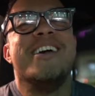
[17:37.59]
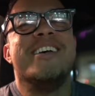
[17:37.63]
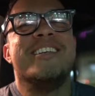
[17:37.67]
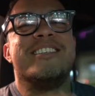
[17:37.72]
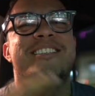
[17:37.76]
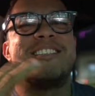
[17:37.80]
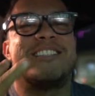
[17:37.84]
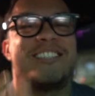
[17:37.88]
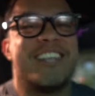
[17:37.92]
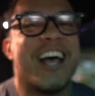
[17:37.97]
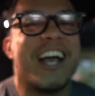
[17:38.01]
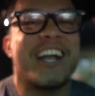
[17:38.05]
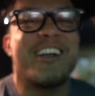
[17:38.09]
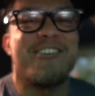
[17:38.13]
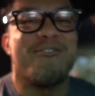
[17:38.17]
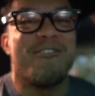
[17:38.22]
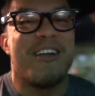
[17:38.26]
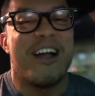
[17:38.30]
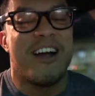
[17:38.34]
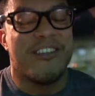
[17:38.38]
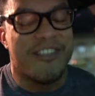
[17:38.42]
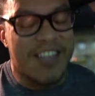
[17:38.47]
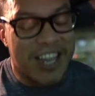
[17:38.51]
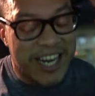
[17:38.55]
Second
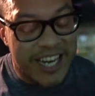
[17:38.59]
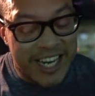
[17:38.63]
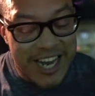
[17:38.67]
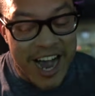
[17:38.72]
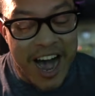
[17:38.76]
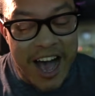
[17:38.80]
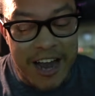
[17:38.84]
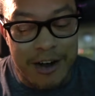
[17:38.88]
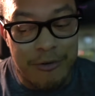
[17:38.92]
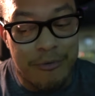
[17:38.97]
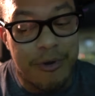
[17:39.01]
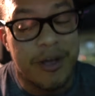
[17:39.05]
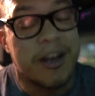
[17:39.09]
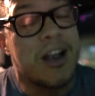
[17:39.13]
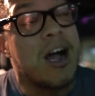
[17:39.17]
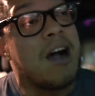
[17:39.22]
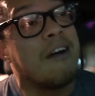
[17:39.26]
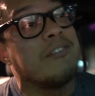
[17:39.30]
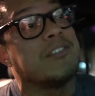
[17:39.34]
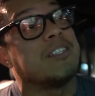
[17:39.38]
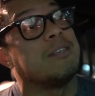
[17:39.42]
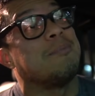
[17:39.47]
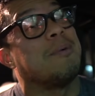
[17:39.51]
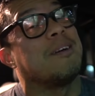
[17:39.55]
round, they gotta win.
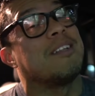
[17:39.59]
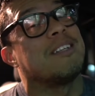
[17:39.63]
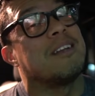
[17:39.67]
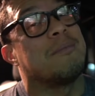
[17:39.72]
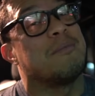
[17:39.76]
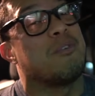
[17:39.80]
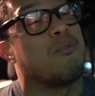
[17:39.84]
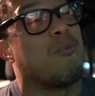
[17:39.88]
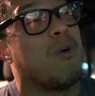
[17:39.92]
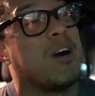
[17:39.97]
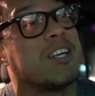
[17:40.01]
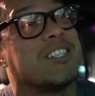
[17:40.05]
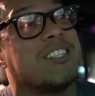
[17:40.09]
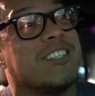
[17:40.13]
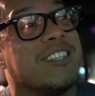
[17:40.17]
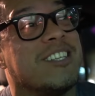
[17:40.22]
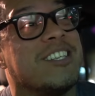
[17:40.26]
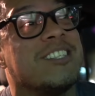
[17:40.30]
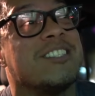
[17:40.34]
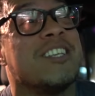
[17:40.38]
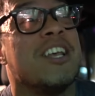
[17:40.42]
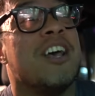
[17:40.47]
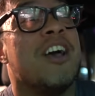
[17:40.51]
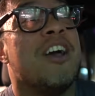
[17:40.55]
Obviously, by the time you're watching
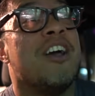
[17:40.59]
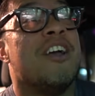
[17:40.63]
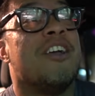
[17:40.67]
this,